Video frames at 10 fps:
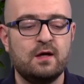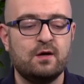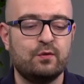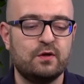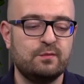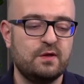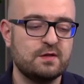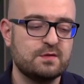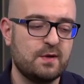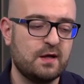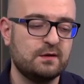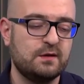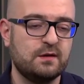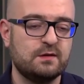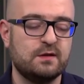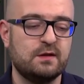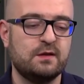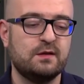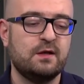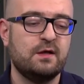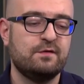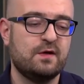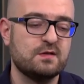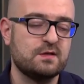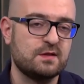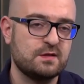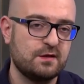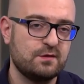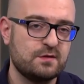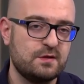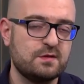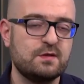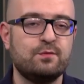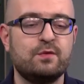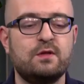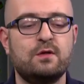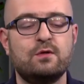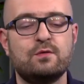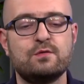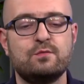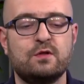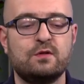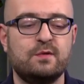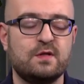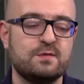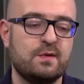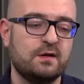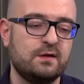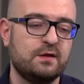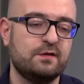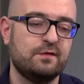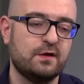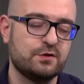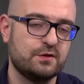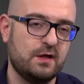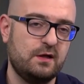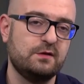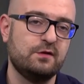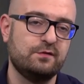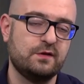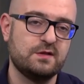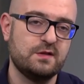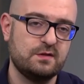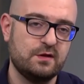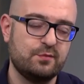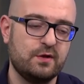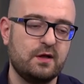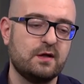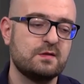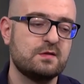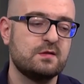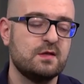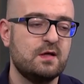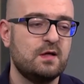We'll be expanding the FastX ecosystem with those. We'll be expanding the functionality of existing products.